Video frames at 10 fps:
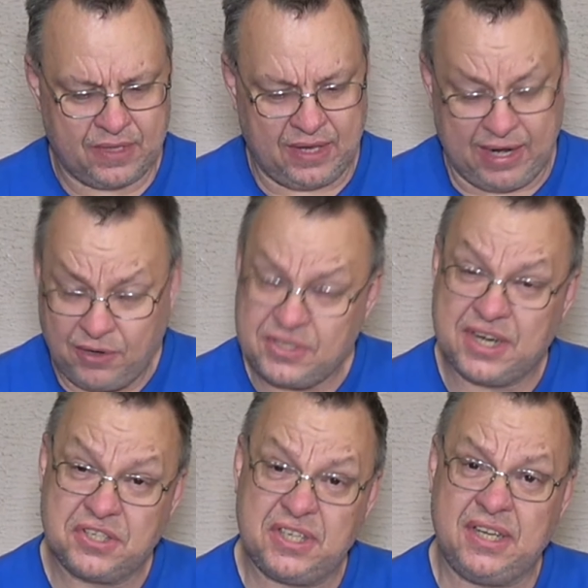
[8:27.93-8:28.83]
And I was
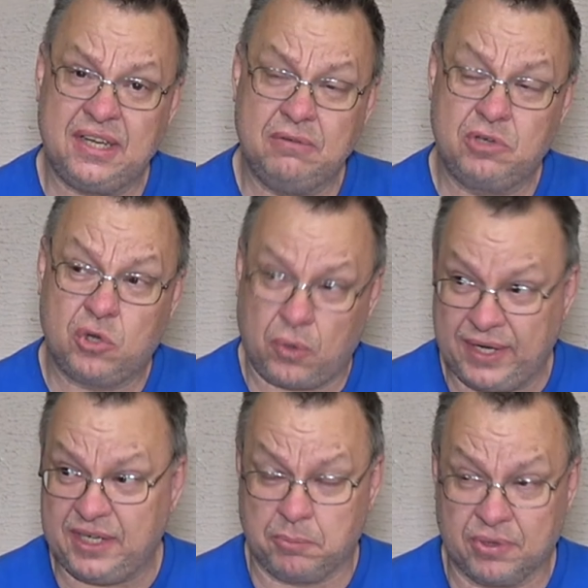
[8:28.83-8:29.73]
actually
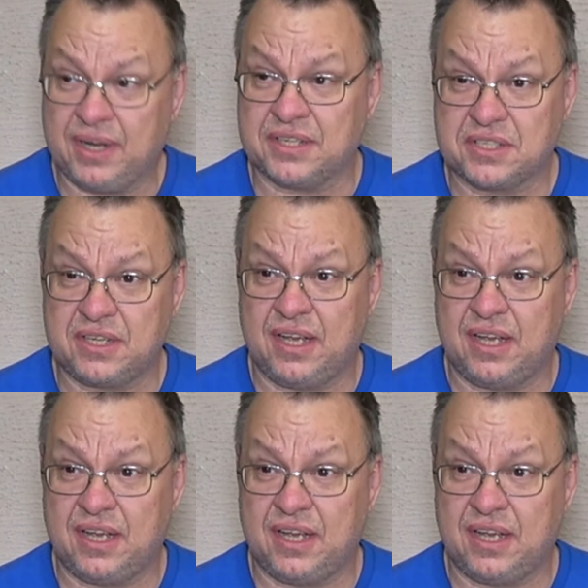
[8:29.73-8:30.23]
quite depressed